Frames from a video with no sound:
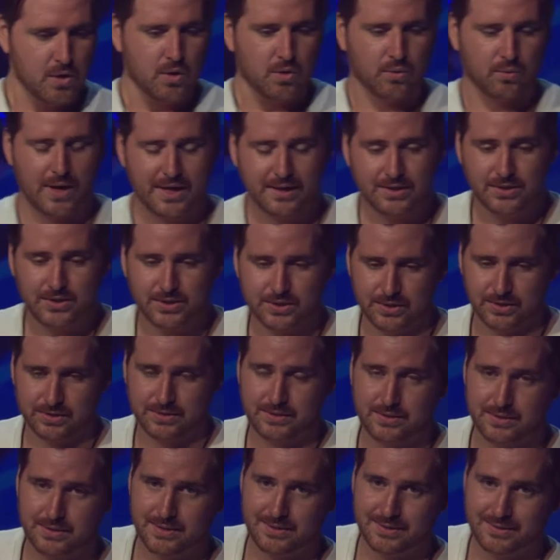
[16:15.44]

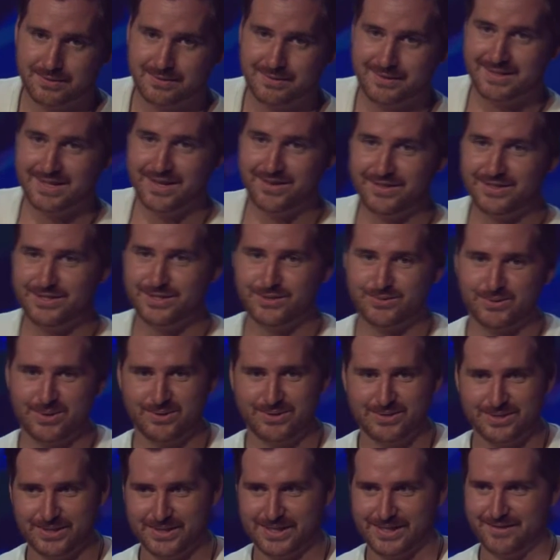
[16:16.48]
Registers. Now this is where
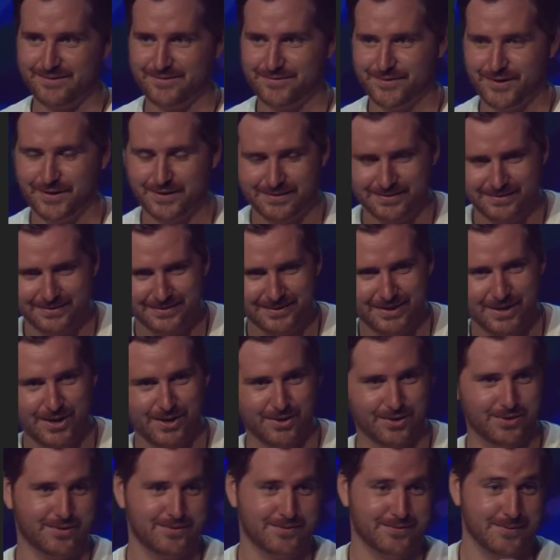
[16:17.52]
we start getting fun. I
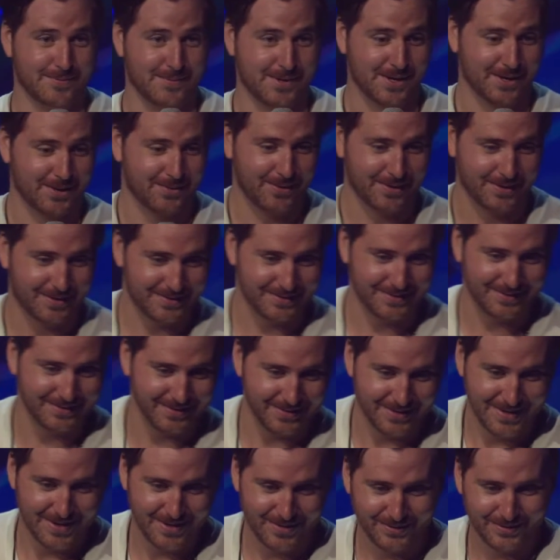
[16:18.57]
don't know, for me anyway.
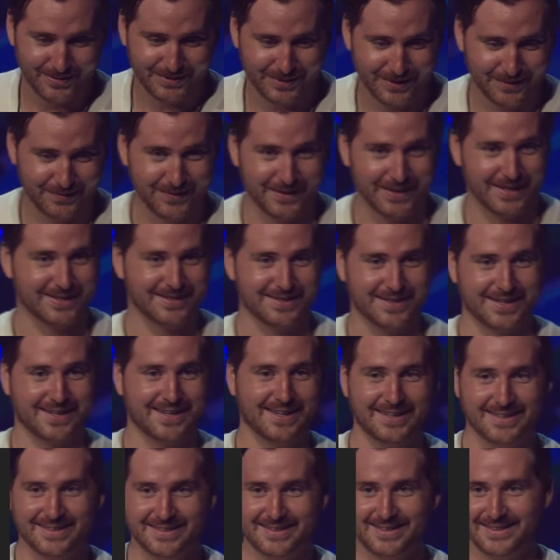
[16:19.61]
We'll see if you guys like it.